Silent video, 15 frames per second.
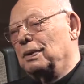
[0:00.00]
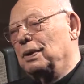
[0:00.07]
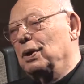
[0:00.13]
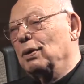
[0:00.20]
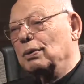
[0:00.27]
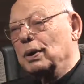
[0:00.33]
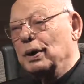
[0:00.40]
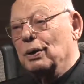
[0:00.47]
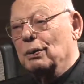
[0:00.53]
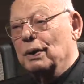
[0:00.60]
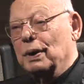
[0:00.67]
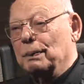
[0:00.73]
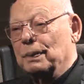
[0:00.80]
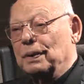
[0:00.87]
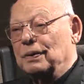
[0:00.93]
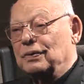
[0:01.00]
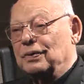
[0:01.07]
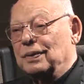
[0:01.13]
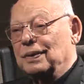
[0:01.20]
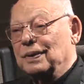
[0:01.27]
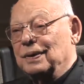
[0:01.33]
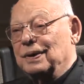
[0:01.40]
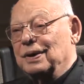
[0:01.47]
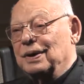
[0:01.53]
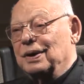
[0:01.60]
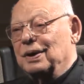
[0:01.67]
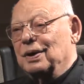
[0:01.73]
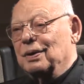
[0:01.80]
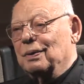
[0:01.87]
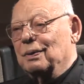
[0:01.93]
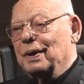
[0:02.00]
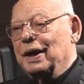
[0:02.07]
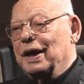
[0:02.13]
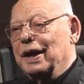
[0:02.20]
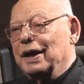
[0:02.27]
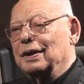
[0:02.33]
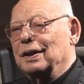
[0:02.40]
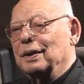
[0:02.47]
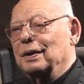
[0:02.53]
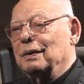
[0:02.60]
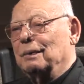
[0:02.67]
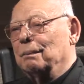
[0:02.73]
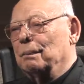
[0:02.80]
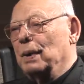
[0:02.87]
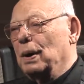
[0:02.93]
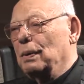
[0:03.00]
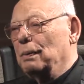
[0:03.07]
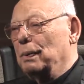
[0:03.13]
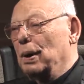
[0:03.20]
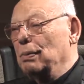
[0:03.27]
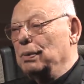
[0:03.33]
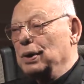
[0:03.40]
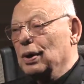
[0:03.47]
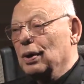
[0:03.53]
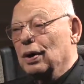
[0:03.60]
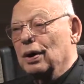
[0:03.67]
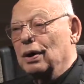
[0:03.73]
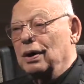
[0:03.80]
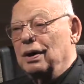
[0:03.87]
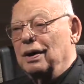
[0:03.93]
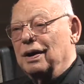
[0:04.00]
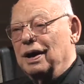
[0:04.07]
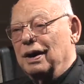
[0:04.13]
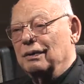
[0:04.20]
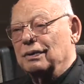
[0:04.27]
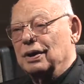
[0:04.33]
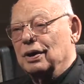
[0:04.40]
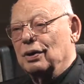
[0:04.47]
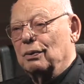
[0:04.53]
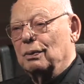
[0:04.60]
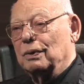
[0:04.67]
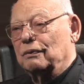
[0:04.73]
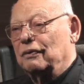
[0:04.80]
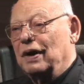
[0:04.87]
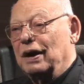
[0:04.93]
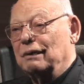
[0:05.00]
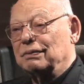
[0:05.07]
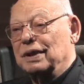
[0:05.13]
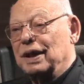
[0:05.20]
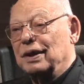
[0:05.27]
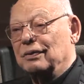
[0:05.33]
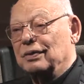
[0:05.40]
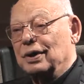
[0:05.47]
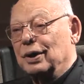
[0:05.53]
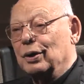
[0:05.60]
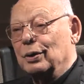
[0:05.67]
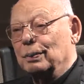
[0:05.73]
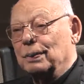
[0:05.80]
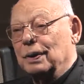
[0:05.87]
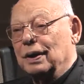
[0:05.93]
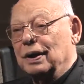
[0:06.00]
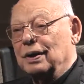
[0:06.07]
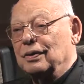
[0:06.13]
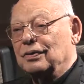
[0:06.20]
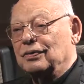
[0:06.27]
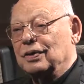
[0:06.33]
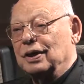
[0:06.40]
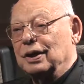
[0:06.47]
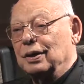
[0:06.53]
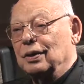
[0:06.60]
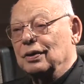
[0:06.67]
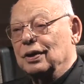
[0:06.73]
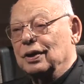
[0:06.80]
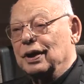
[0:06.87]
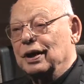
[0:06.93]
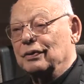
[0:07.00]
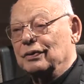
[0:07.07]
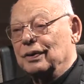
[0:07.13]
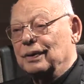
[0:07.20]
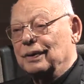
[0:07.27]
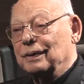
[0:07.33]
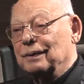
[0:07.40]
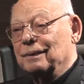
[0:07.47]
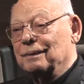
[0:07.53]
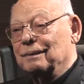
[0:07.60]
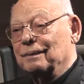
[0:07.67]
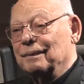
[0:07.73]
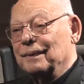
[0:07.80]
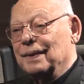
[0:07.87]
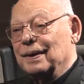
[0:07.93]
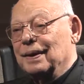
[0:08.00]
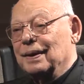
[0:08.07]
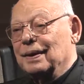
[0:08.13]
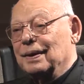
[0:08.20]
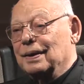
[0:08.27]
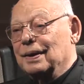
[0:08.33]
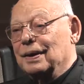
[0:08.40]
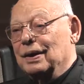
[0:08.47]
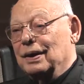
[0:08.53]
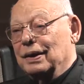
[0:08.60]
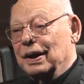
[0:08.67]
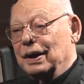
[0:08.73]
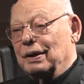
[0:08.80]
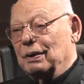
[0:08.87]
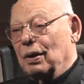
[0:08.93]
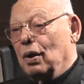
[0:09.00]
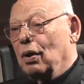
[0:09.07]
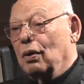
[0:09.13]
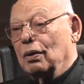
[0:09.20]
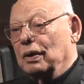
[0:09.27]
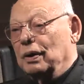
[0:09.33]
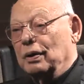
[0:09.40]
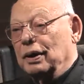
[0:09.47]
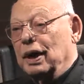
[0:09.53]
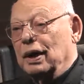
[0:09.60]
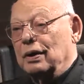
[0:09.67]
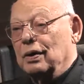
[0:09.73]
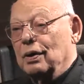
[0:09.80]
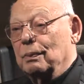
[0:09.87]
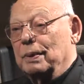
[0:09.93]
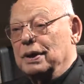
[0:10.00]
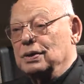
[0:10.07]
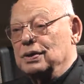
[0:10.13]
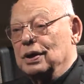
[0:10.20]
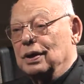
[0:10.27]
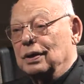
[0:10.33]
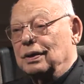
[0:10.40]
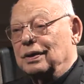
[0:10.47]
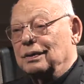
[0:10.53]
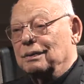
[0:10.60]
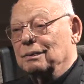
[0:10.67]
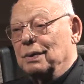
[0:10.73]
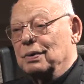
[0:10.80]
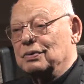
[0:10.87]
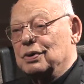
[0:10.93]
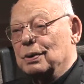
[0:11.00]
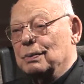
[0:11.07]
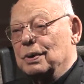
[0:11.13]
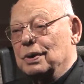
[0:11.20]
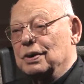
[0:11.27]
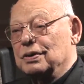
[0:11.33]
nuclear weapons. We had the boneyard out there with 5,000 airplanes sitting on the desert that all are not going to be junk. Most of them are